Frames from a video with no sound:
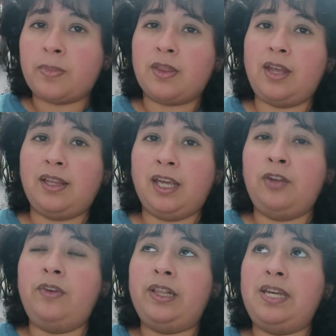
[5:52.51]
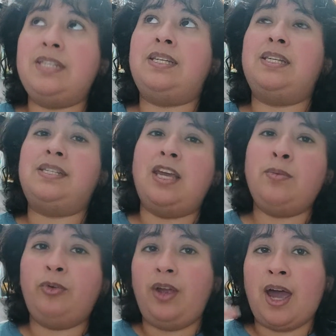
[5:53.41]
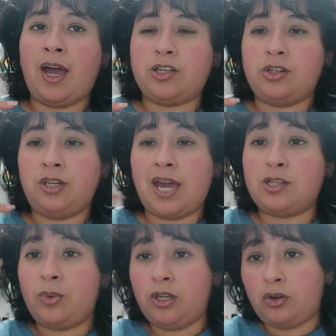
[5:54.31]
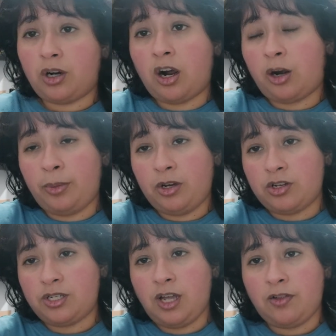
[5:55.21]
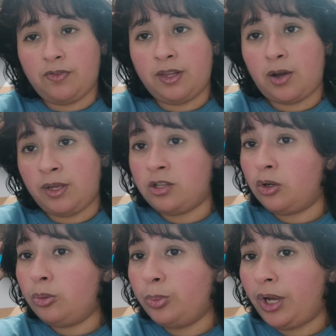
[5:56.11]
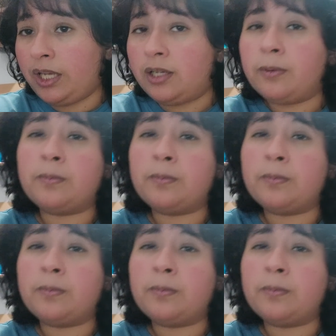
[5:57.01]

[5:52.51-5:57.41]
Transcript: that can release the same reaction as when you're harming yourself, not in your brain.